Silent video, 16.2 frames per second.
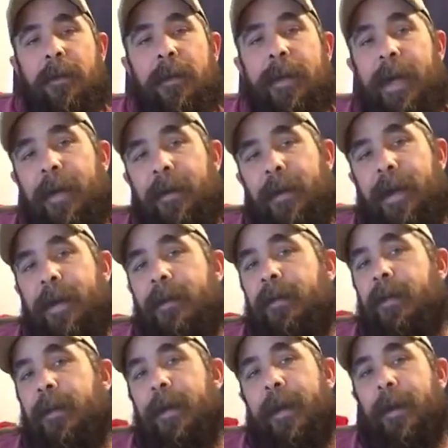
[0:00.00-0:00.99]

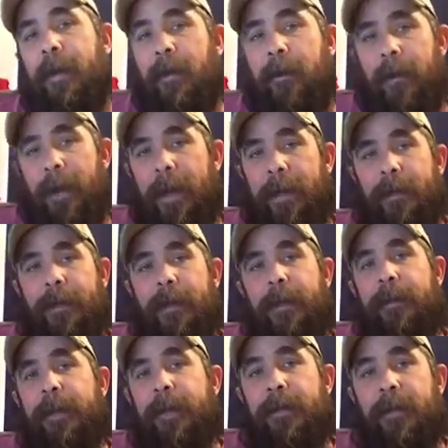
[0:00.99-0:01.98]
nowadays there ain't a whole lot of
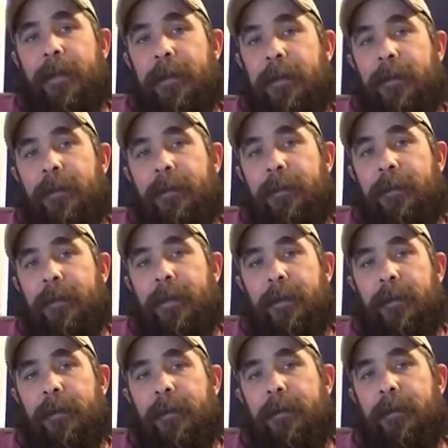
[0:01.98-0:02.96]
stuff that's
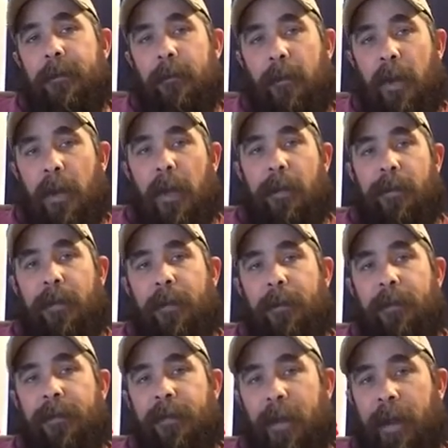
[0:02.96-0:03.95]
just
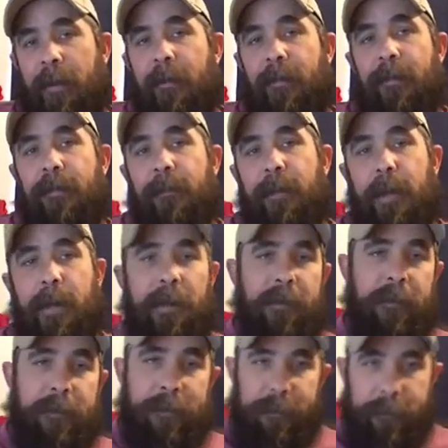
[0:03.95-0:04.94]
bulletproof safe, but
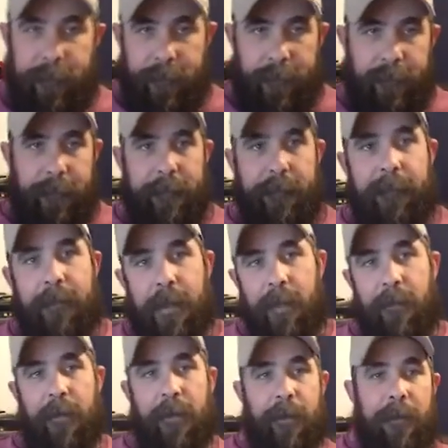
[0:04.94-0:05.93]

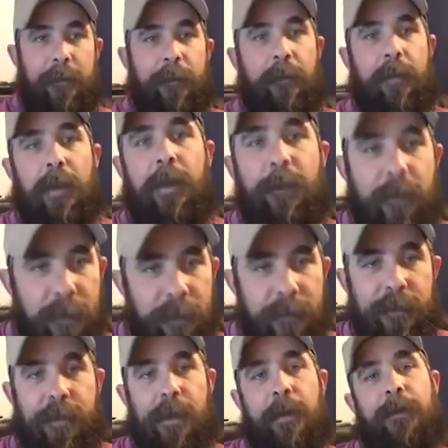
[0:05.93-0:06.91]
even
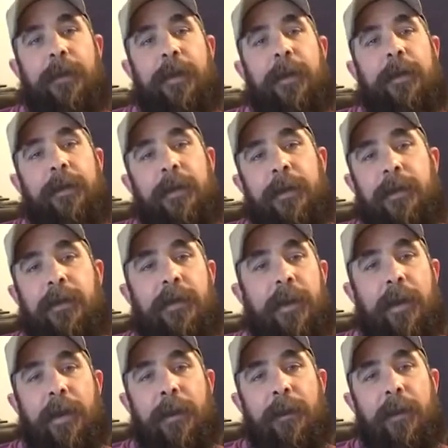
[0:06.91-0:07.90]
bulletproof stuff ain't
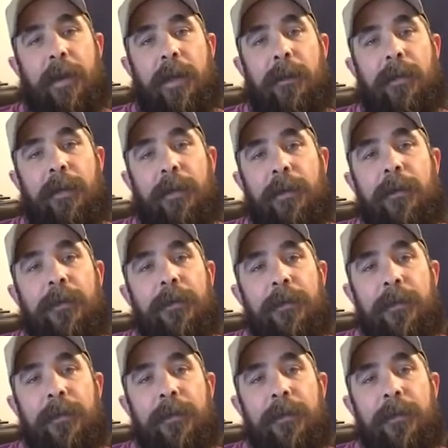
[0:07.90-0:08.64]
necessarily bulletproof